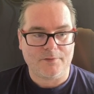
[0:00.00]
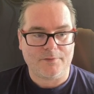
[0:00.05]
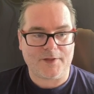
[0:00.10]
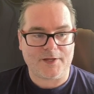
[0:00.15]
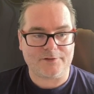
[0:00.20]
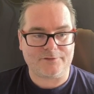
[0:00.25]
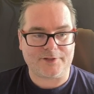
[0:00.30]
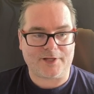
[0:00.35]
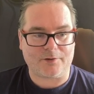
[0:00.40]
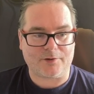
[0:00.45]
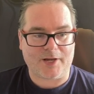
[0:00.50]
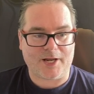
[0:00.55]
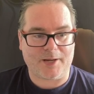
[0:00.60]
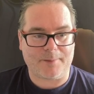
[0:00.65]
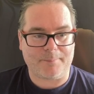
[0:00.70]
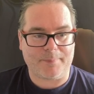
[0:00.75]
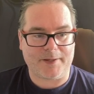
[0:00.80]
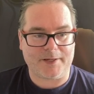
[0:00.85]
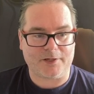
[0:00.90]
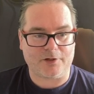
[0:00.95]
There's our
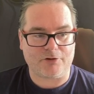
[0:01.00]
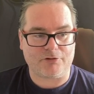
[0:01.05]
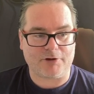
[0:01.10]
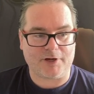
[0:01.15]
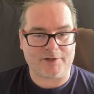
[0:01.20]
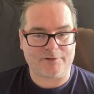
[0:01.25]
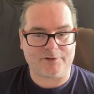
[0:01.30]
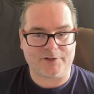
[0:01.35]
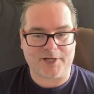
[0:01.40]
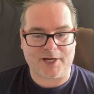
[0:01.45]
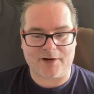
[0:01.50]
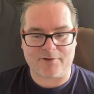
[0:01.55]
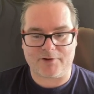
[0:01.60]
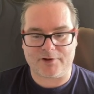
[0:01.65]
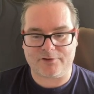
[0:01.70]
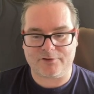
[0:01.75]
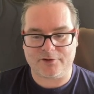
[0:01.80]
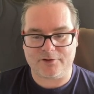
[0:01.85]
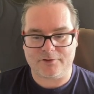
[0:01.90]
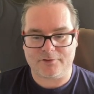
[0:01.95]
campaign creator
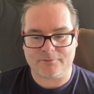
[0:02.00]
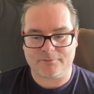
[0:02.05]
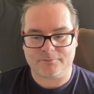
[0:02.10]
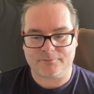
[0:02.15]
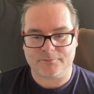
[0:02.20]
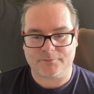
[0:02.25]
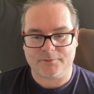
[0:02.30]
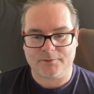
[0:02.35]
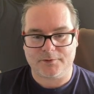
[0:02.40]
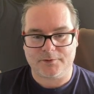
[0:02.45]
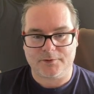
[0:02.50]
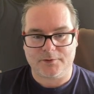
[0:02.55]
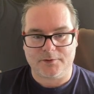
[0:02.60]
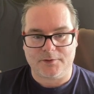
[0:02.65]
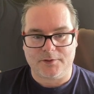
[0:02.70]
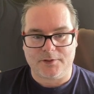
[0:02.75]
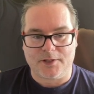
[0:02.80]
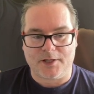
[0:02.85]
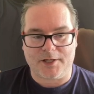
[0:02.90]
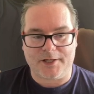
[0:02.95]
character.
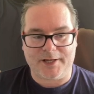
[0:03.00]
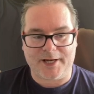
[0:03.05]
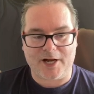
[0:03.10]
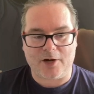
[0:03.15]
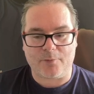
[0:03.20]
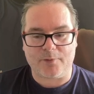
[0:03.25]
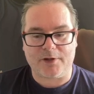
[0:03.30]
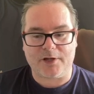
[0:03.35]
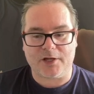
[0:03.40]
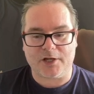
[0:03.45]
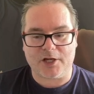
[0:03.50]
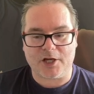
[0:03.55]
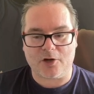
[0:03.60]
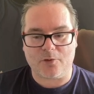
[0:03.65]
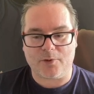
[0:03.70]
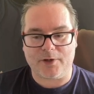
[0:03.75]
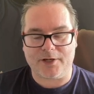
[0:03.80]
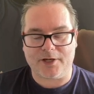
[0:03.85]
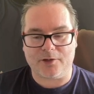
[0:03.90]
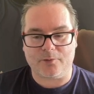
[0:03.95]
And now we can
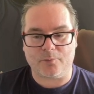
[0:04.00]
go in